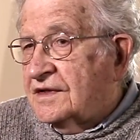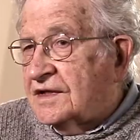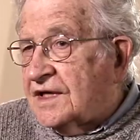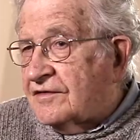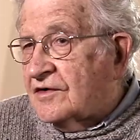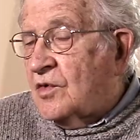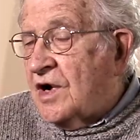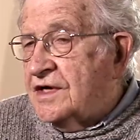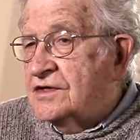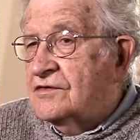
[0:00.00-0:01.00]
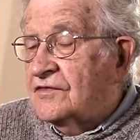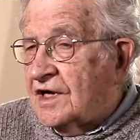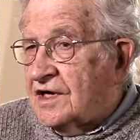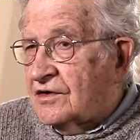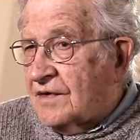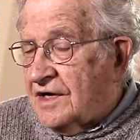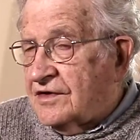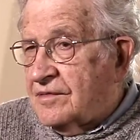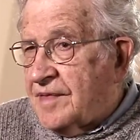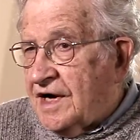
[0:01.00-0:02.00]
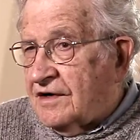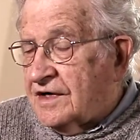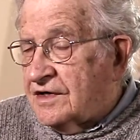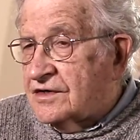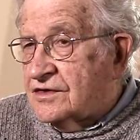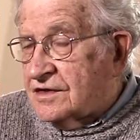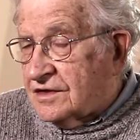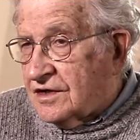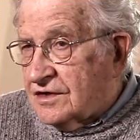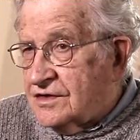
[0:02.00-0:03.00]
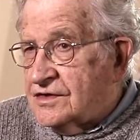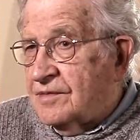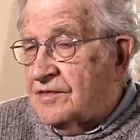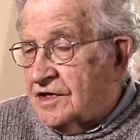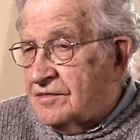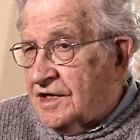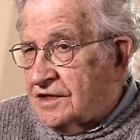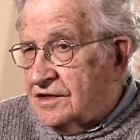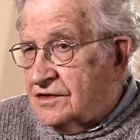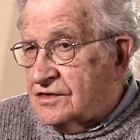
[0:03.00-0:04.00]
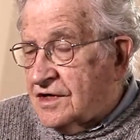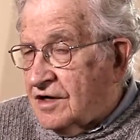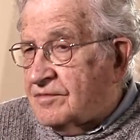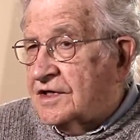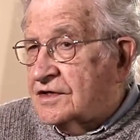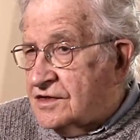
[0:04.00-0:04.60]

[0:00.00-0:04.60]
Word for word: clever ways of getting around the barriers to learn something about these topics.